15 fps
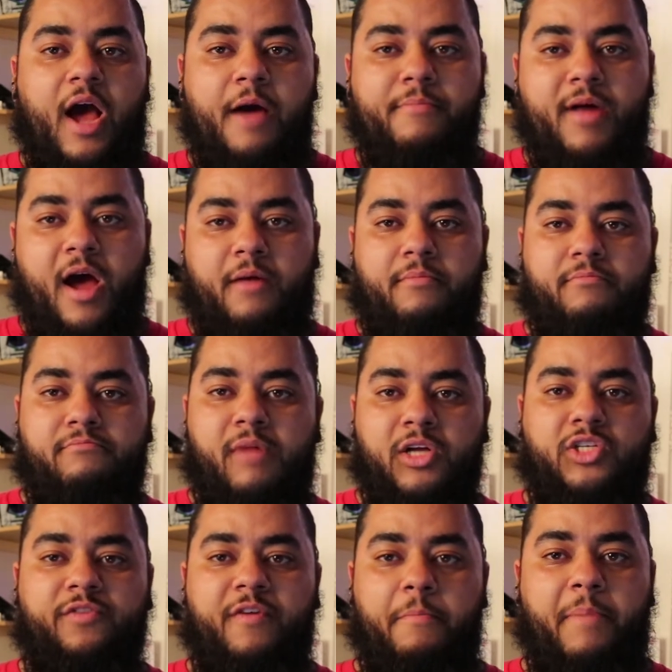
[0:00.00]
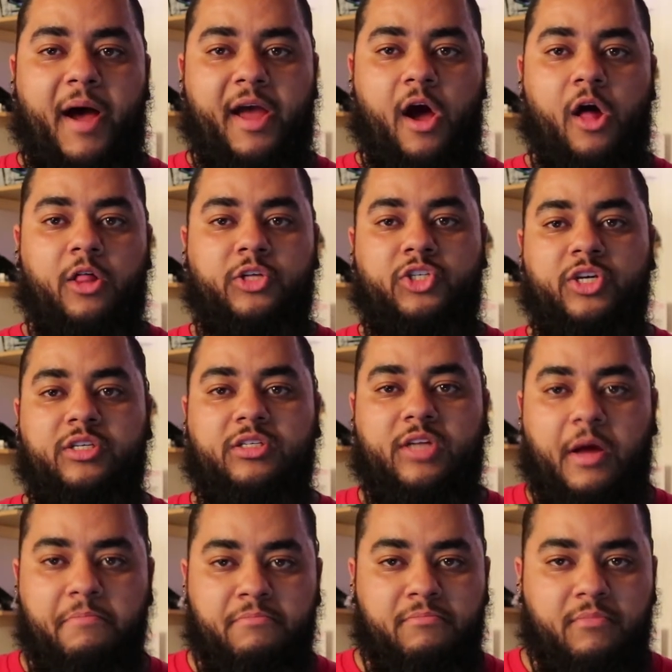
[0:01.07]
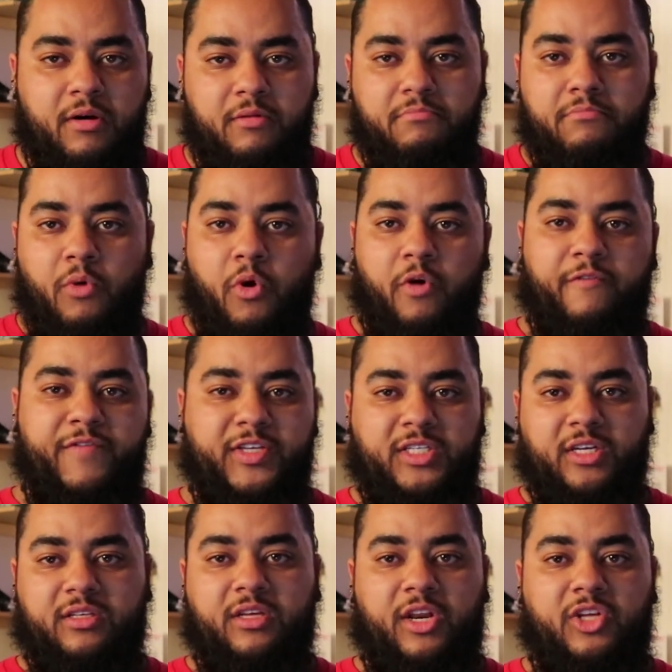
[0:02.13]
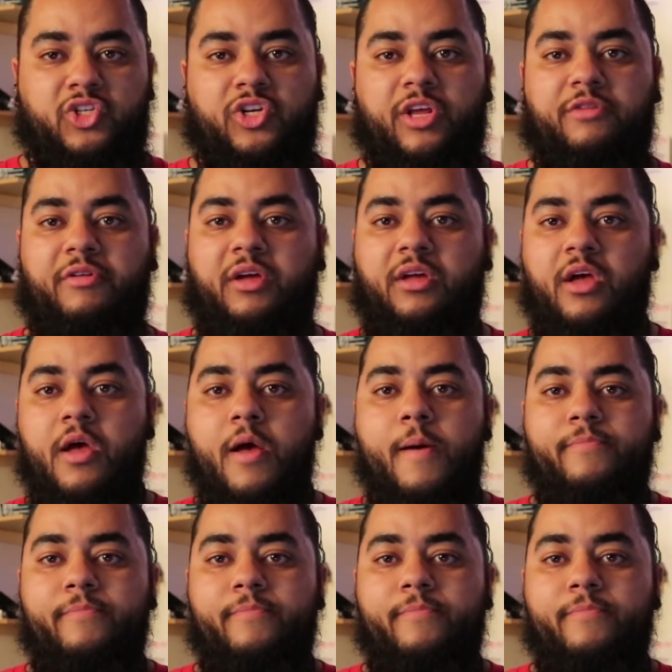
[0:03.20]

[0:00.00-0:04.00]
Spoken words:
I'm not much of a biologist. I'm more physics and engineering.